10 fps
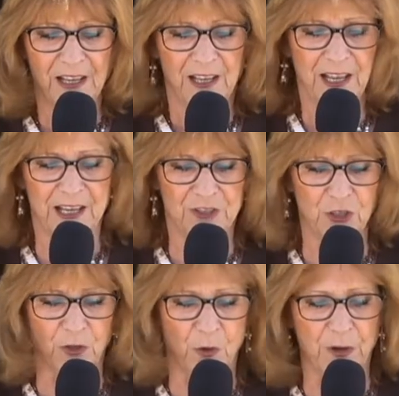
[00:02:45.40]
As
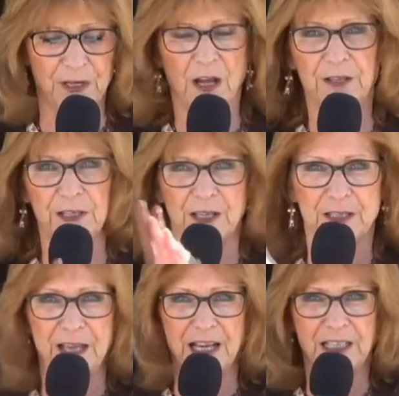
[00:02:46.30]
you're going on
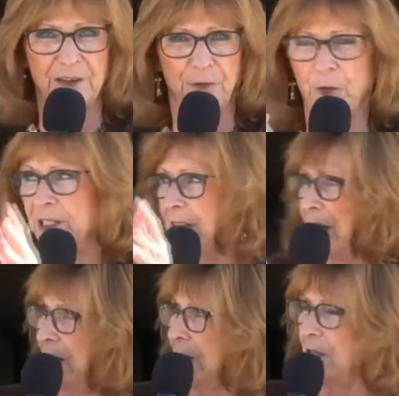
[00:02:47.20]

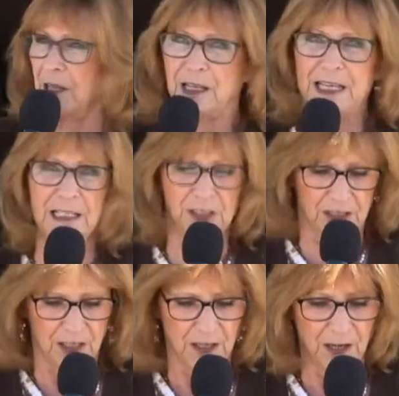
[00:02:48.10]
1914
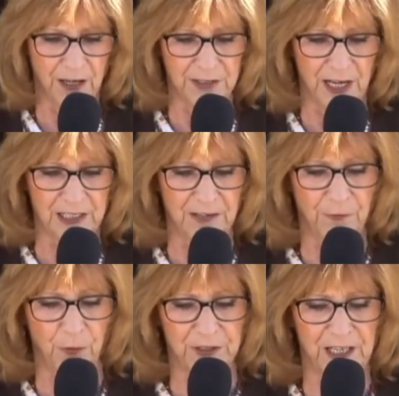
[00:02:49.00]
East, on
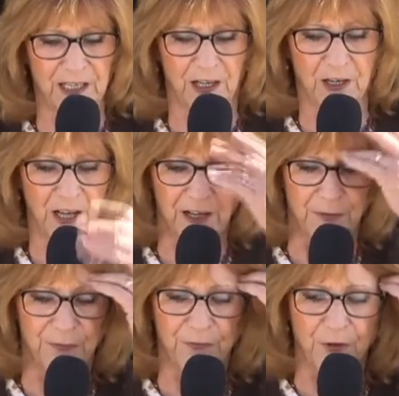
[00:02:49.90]
1914 uh,
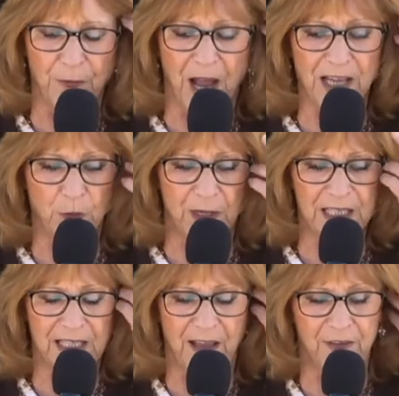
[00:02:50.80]
um, from I
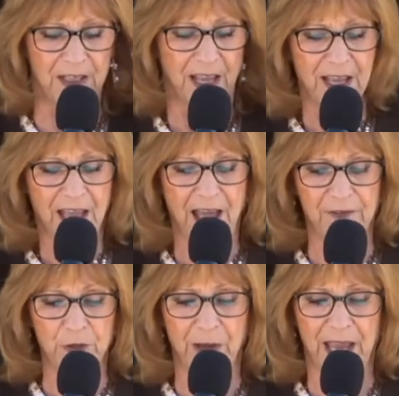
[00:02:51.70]
27.
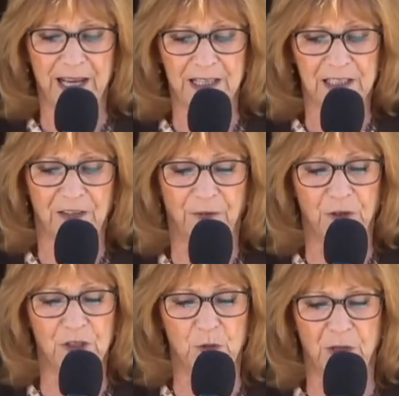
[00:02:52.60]
Avenue A is the
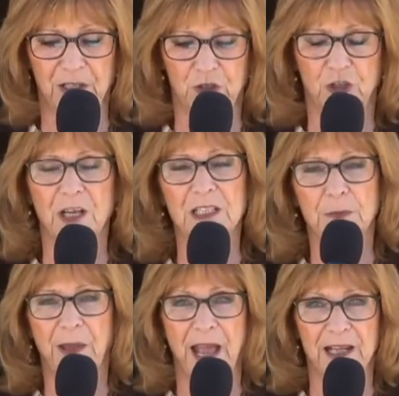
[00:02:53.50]
first street just
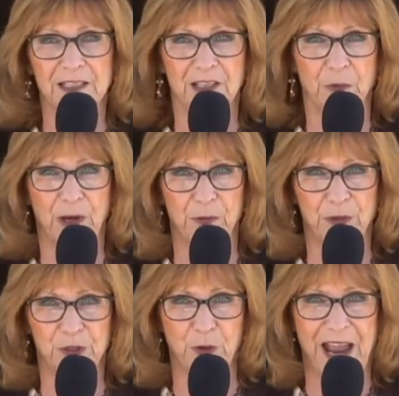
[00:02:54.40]
past the
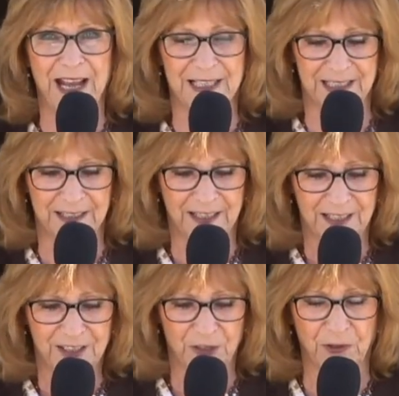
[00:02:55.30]
railroad tracks.
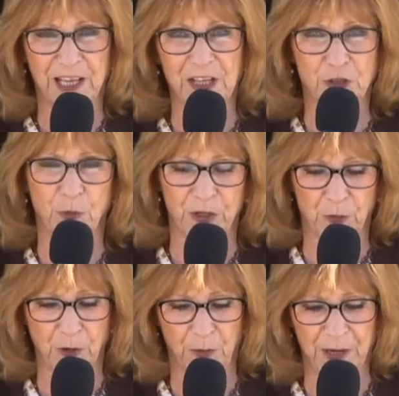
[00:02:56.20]
So, in case you wonder
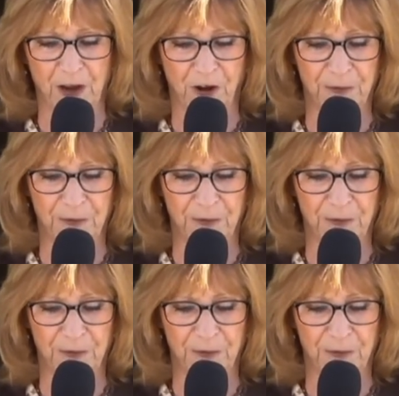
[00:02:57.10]
where we are,